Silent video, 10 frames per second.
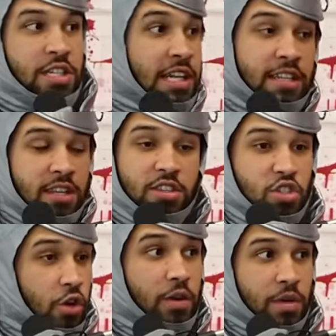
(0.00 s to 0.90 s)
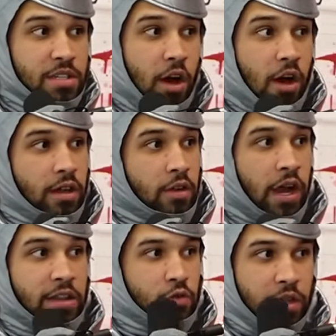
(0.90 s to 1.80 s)
didn't. The screen wasn't on,
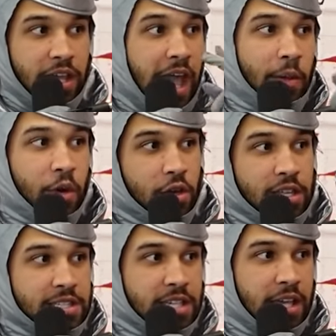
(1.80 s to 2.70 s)
right? It's where the camera you can see